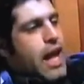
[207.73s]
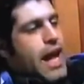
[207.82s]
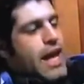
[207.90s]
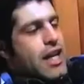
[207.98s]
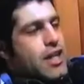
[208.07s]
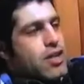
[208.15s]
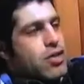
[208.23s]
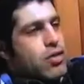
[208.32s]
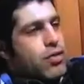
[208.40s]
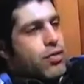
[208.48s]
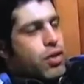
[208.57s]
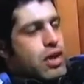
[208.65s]
and
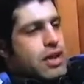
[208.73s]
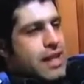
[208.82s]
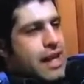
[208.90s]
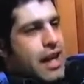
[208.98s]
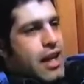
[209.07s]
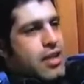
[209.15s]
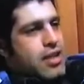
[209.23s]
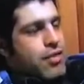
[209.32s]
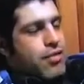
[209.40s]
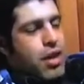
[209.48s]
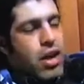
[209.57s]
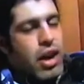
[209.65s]
to foresee
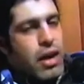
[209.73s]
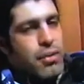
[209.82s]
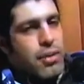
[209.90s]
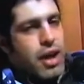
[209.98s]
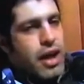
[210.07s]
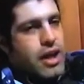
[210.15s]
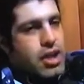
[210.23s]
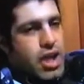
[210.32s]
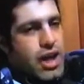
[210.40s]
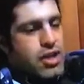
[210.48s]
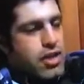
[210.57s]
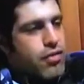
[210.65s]
the foreign uh,
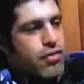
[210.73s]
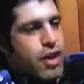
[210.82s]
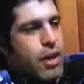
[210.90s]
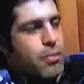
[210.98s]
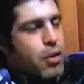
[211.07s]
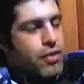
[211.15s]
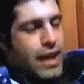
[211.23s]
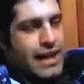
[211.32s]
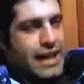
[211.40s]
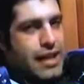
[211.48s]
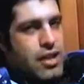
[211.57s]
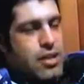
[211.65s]
exchange of uh, both
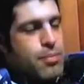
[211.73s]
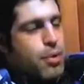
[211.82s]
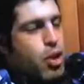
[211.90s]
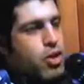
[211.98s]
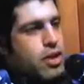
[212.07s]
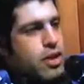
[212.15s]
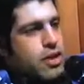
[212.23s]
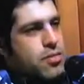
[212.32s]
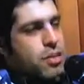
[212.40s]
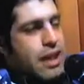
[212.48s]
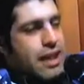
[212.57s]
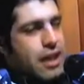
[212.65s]
ideas and policies,
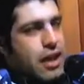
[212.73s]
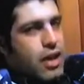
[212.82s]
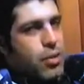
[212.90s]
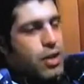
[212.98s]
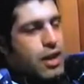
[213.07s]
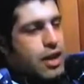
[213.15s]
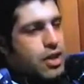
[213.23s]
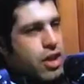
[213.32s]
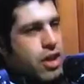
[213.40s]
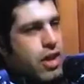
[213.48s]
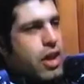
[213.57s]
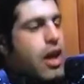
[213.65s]
political,
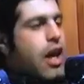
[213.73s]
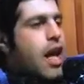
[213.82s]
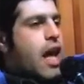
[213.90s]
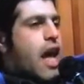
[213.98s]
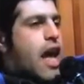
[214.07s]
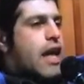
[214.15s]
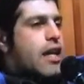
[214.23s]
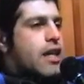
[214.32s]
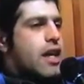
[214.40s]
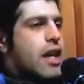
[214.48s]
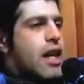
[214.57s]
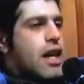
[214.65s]
religious,
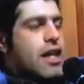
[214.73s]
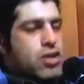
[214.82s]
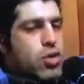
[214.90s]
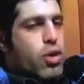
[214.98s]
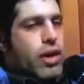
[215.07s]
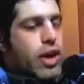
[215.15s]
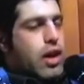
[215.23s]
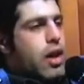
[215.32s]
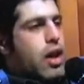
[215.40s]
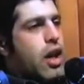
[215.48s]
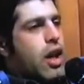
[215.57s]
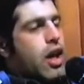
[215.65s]
and uh,
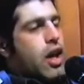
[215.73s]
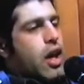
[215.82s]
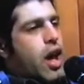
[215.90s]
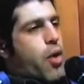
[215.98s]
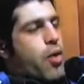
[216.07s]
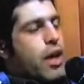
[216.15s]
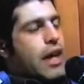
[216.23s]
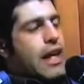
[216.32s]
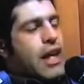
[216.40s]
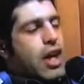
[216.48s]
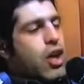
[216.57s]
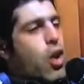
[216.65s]
historical. Uh,
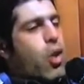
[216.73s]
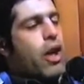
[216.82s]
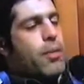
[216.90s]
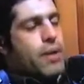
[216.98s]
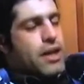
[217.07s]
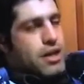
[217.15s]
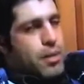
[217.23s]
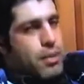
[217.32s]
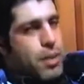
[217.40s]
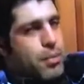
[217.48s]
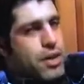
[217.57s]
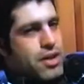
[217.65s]
he can only be
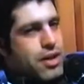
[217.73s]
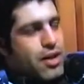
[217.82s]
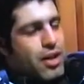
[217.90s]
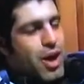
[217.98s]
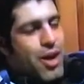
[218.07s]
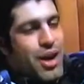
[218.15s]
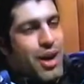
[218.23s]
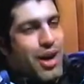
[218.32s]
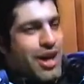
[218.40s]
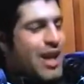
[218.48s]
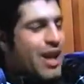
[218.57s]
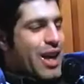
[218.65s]
summed up as a,
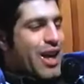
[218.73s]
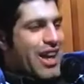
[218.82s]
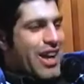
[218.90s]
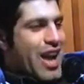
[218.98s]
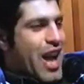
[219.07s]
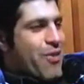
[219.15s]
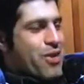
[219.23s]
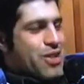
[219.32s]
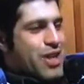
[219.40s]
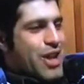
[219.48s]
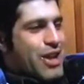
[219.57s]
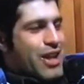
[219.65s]
uh, in how we
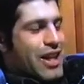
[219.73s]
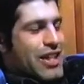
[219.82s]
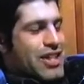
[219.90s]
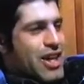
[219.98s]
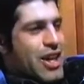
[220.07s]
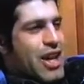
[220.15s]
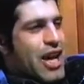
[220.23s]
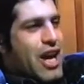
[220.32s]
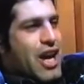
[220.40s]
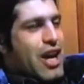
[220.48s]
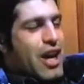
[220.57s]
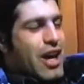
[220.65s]
say in English, uh,
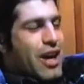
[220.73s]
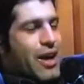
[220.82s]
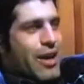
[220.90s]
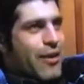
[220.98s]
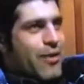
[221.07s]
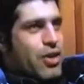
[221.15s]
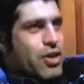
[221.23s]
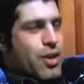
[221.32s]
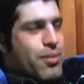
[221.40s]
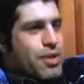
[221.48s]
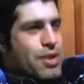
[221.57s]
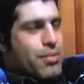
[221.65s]

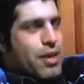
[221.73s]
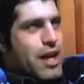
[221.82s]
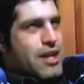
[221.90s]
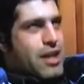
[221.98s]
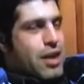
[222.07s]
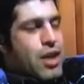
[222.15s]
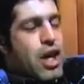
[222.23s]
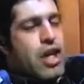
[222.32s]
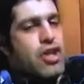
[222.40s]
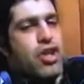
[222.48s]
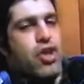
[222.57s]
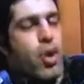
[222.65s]
the prize,
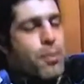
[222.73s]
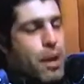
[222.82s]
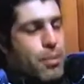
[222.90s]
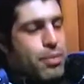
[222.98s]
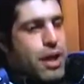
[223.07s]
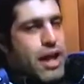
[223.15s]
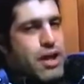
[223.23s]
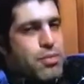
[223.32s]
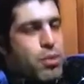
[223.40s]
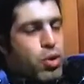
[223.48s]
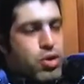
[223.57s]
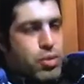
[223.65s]
the Nobel Prize,
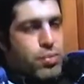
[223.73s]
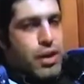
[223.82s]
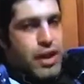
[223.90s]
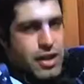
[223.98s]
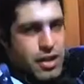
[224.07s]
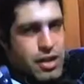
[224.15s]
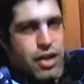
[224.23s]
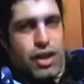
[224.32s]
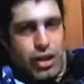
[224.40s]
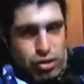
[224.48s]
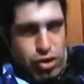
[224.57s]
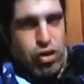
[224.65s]
Pulitzer Prize.
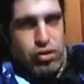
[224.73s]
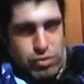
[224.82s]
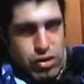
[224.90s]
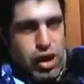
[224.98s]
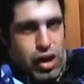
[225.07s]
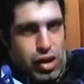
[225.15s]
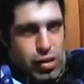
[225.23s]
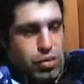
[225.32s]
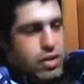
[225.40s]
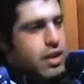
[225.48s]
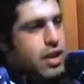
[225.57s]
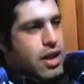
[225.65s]
You know
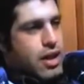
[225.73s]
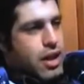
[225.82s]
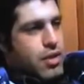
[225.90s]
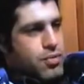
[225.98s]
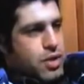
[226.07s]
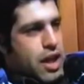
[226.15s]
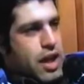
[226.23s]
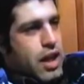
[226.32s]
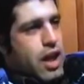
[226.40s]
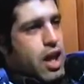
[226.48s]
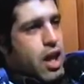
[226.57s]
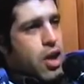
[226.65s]
what I, am
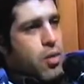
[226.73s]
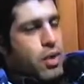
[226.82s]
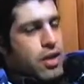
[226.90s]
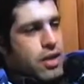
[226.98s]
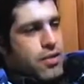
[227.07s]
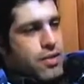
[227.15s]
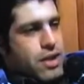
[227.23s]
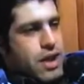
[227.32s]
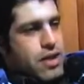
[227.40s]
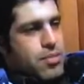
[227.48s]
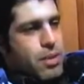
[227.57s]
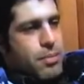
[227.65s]
saying? One of
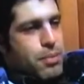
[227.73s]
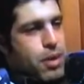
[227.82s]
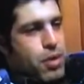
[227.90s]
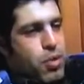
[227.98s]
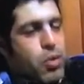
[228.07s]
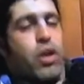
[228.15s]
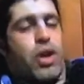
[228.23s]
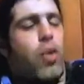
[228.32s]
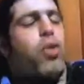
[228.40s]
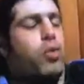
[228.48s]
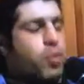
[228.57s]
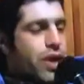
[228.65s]
these people who
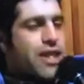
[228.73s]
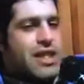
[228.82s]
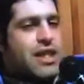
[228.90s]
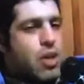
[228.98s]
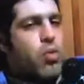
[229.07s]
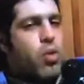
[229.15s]
who would win this